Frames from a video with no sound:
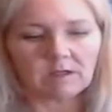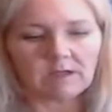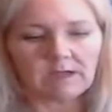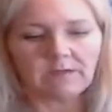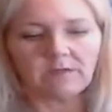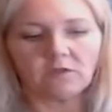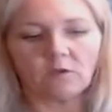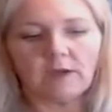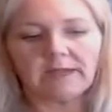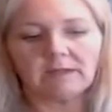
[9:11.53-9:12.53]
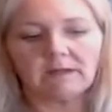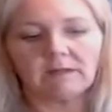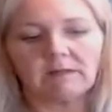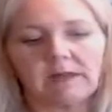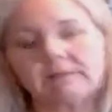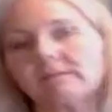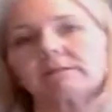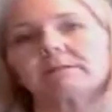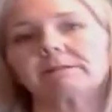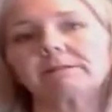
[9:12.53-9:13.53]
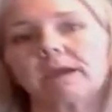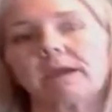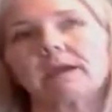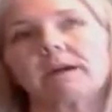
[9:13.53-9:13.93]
And then the wine glasses say